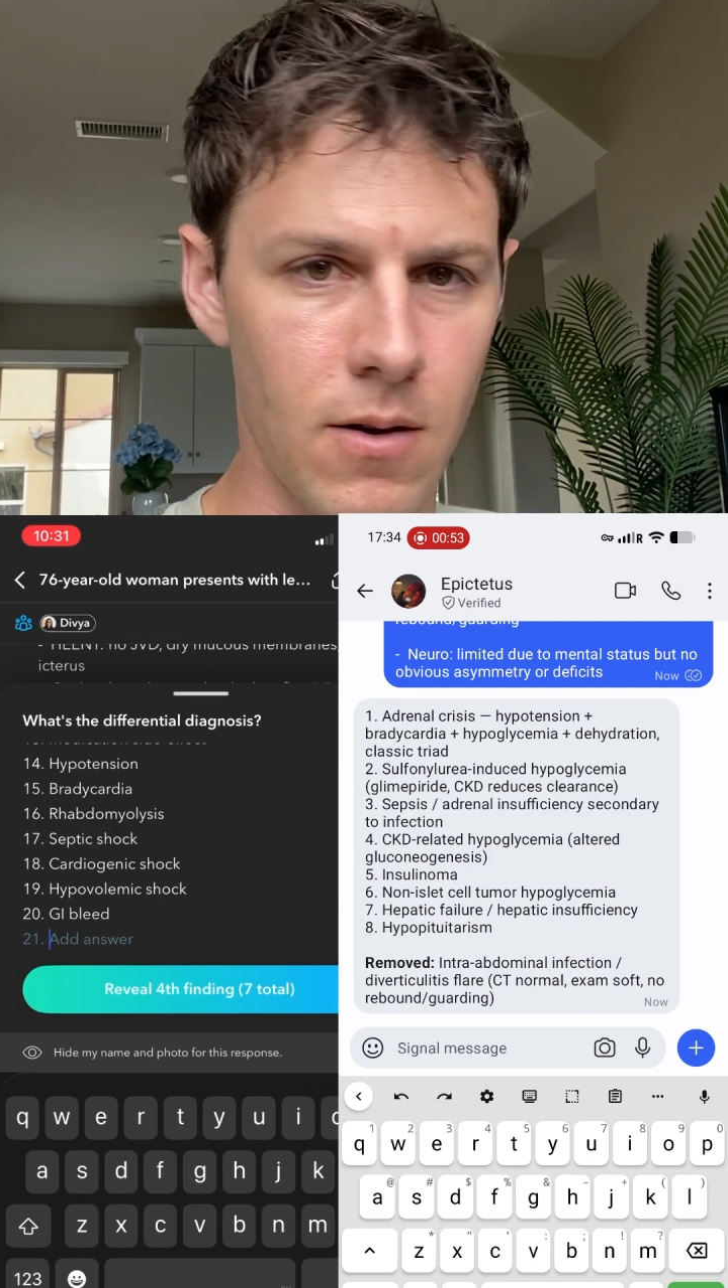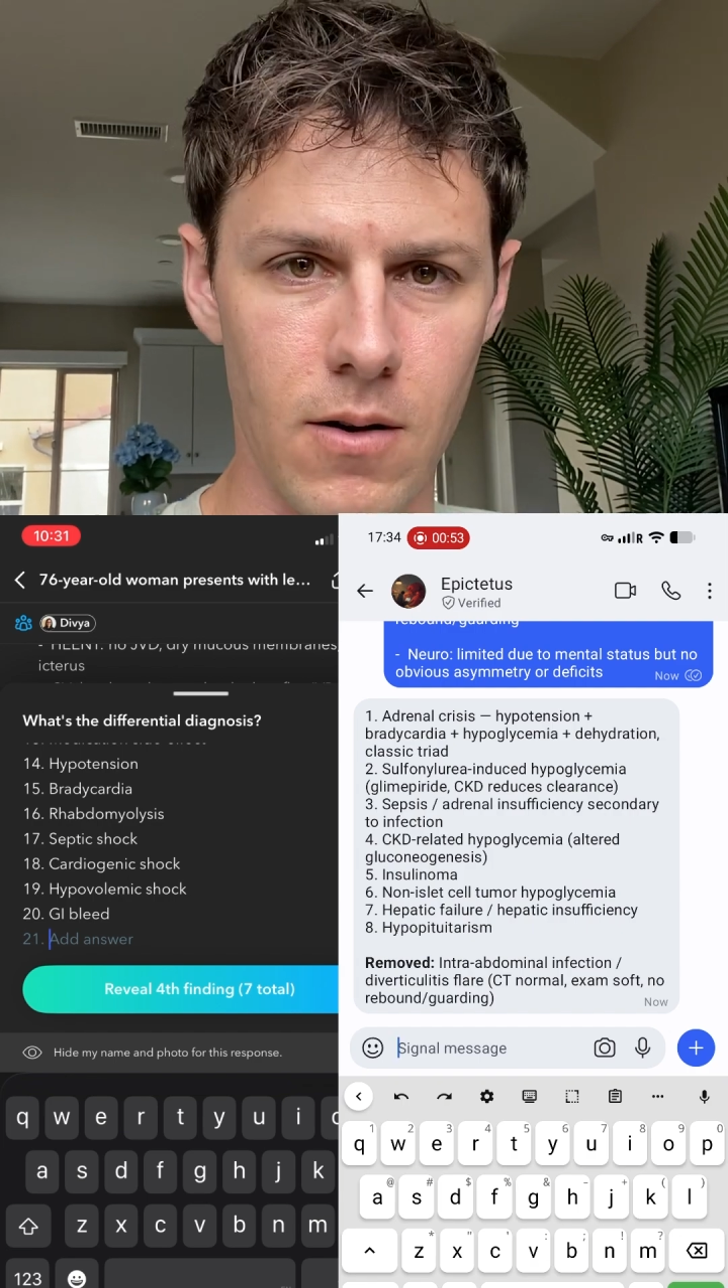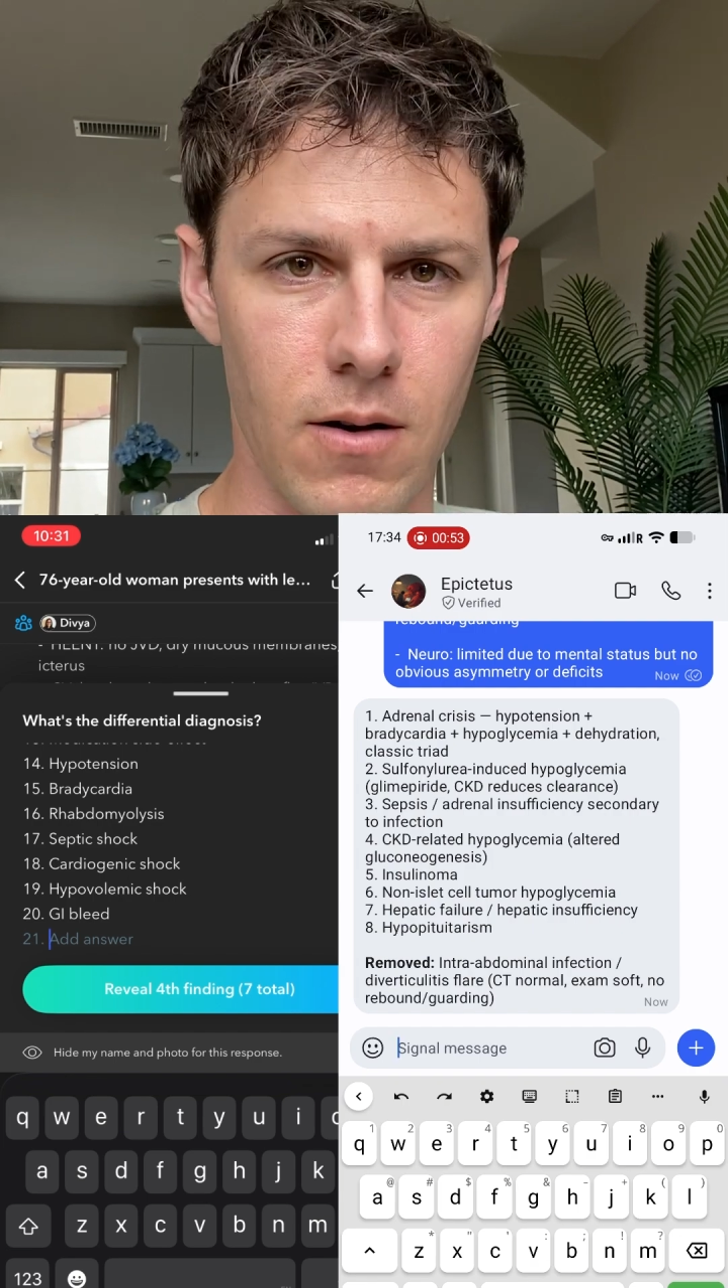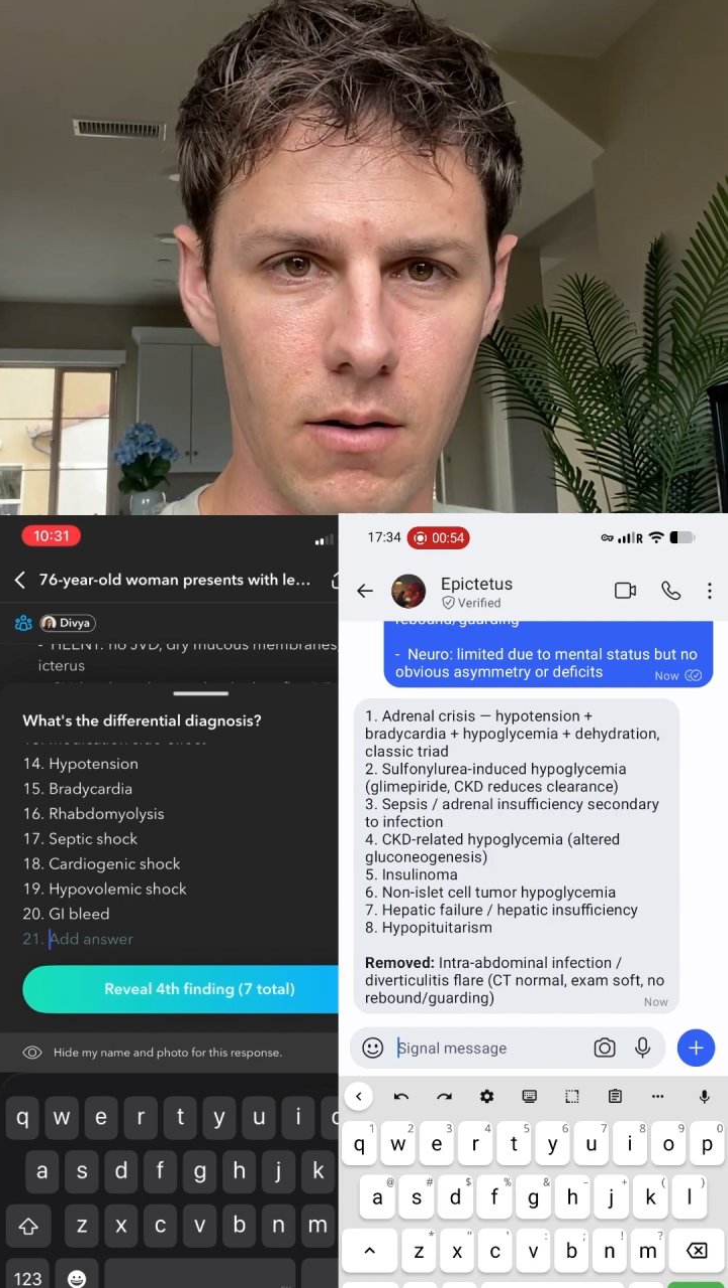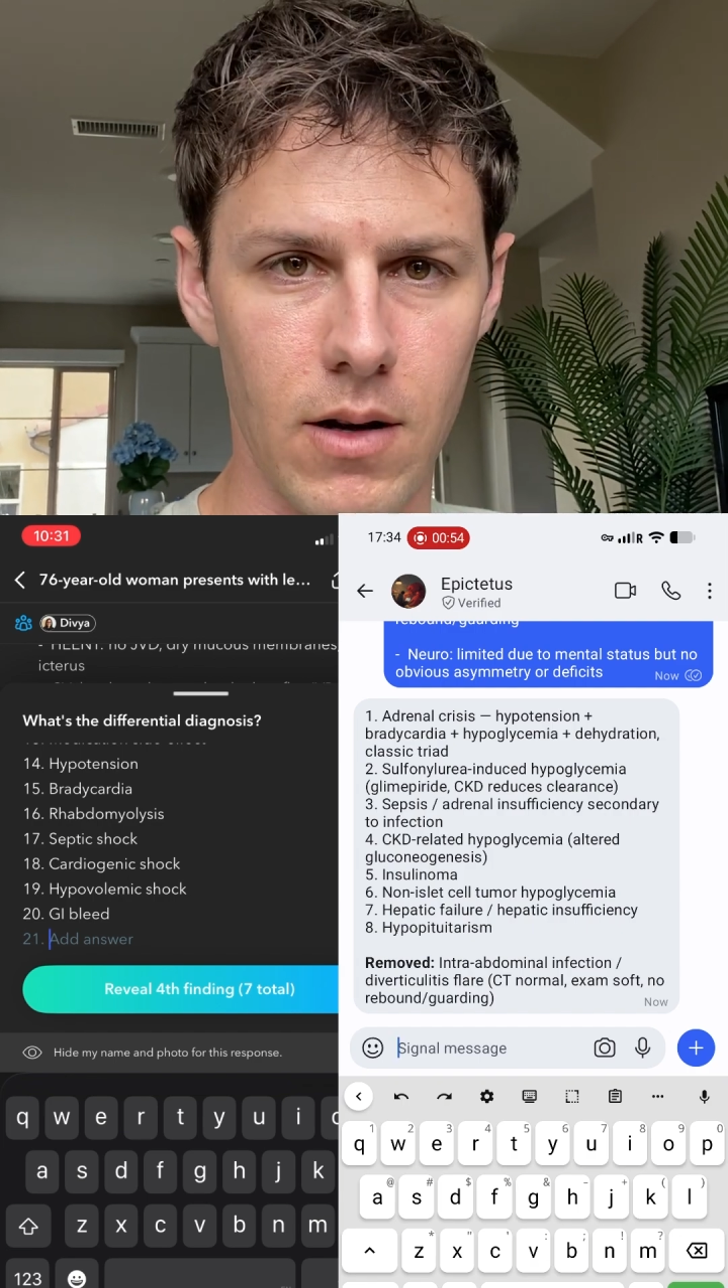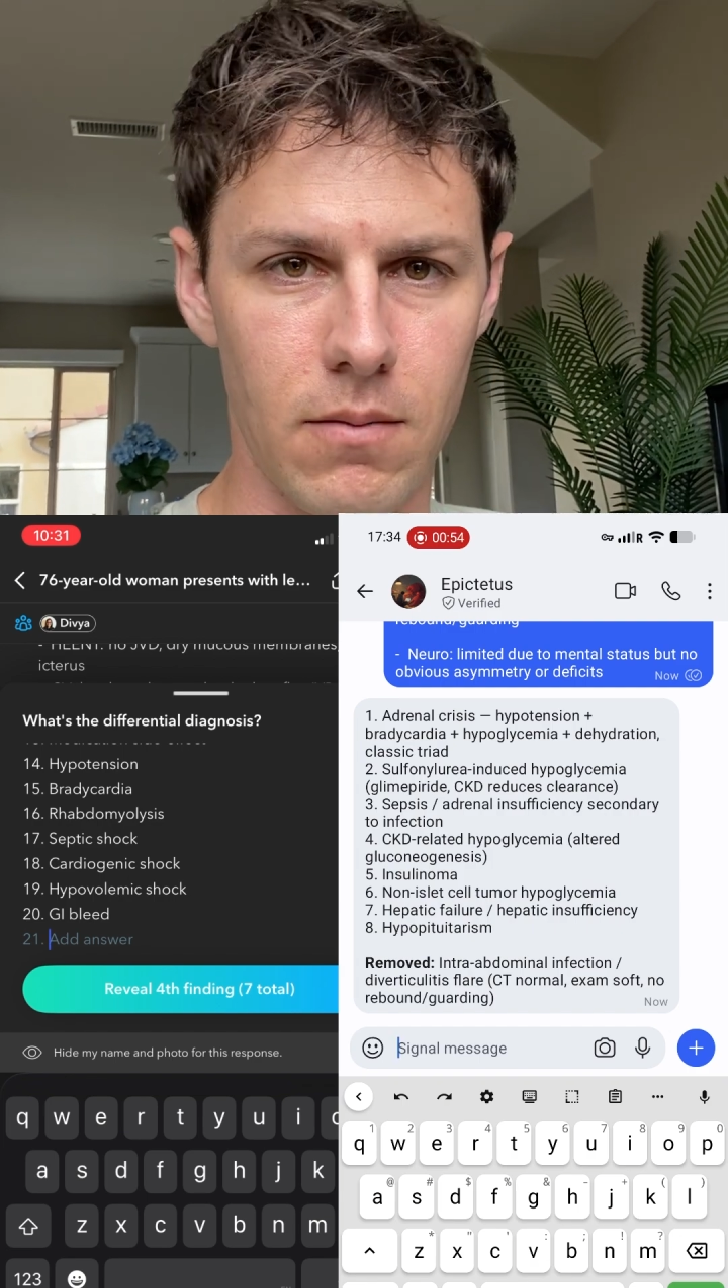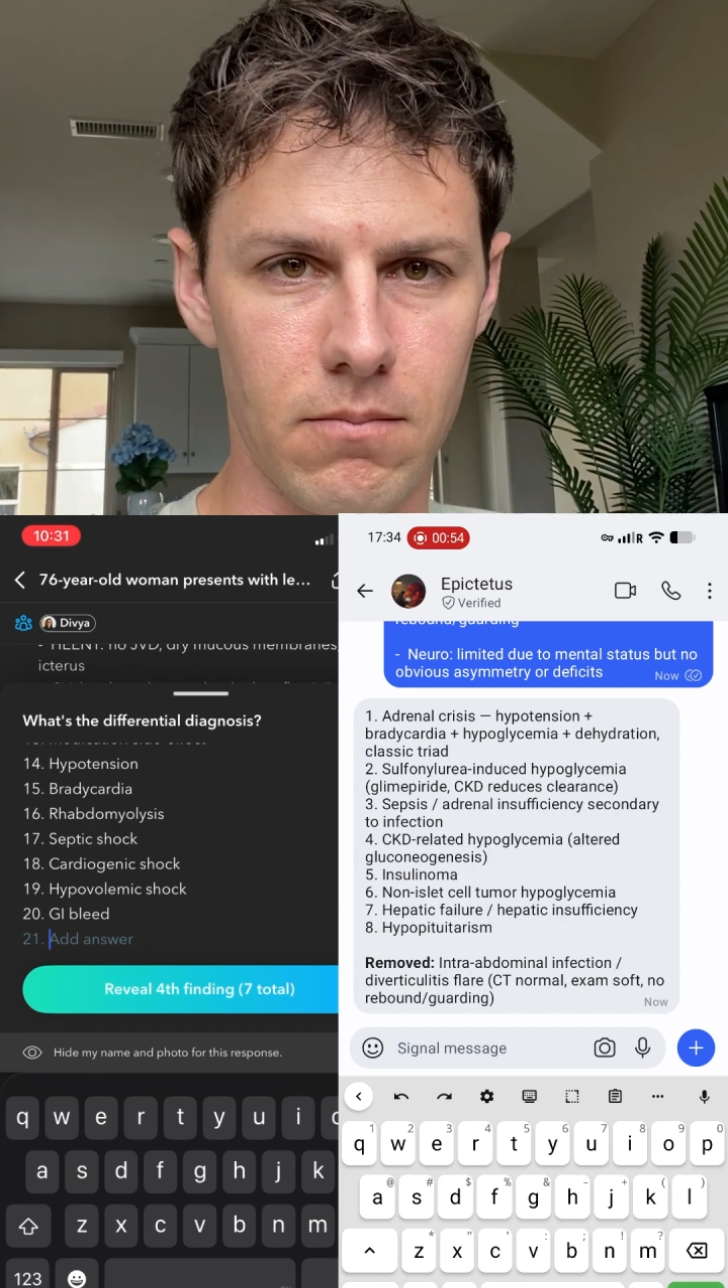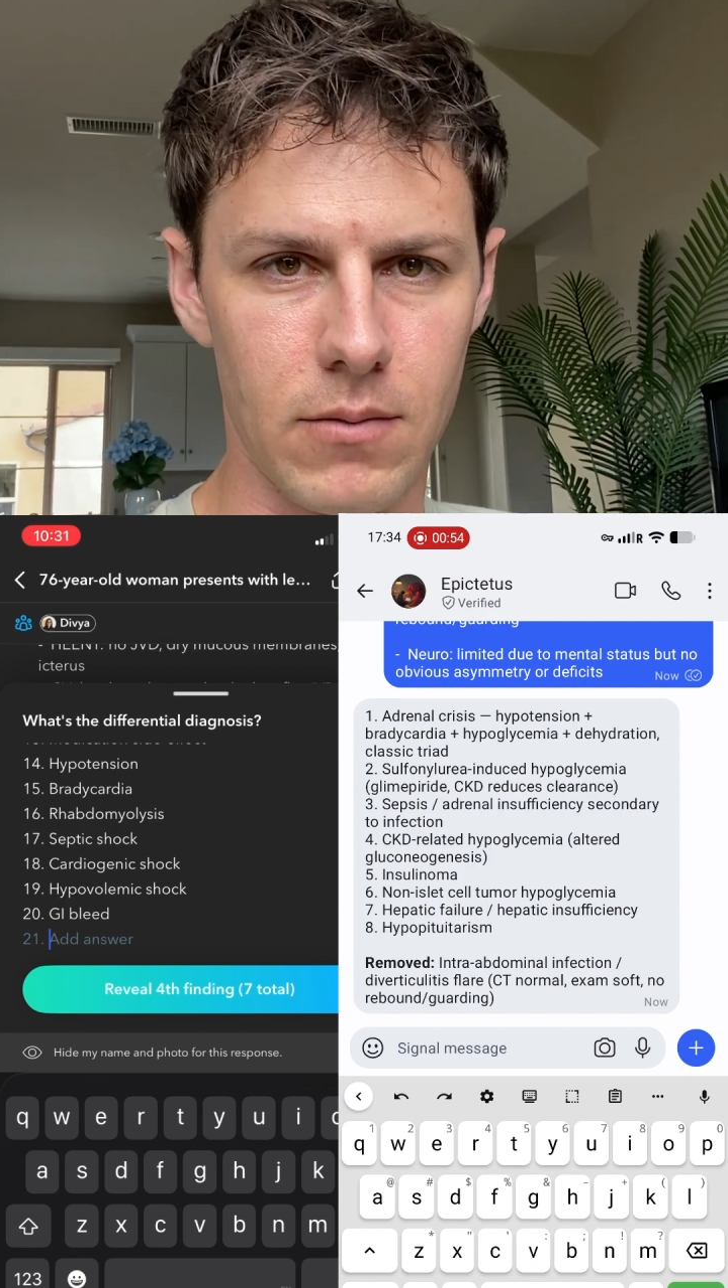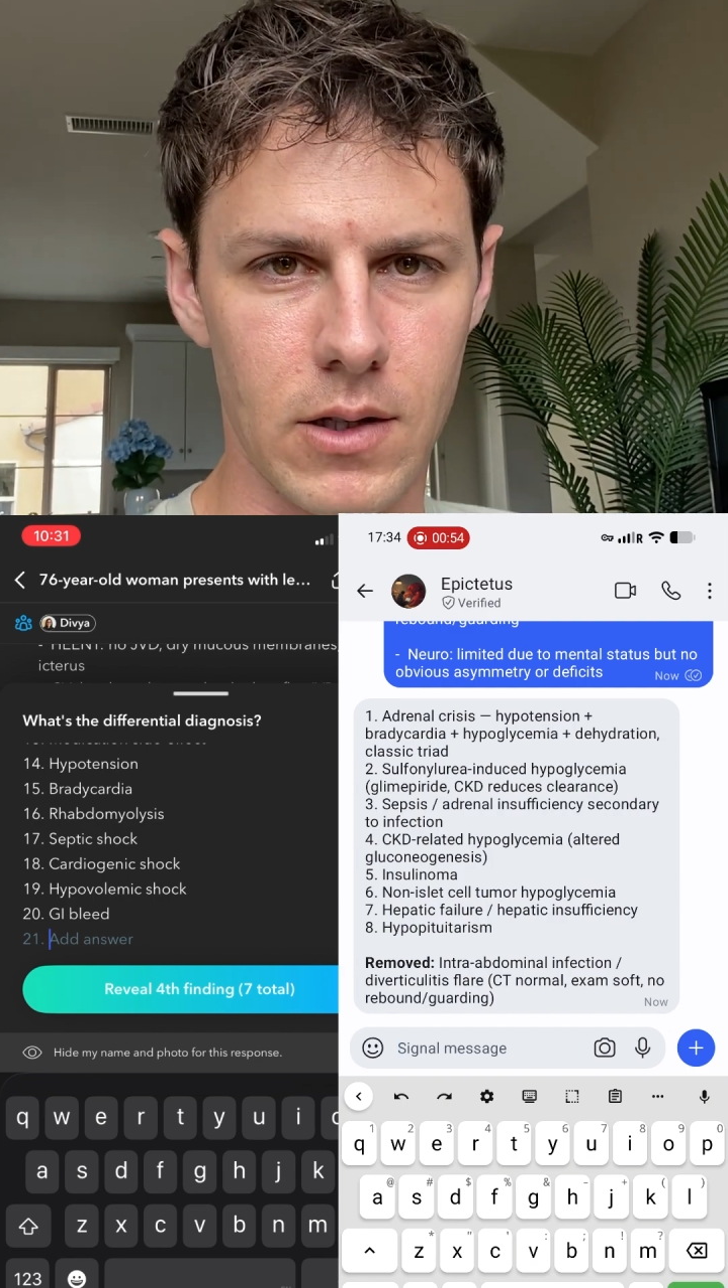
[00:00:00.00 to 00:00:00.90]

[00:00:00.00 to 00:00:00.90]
All right, let's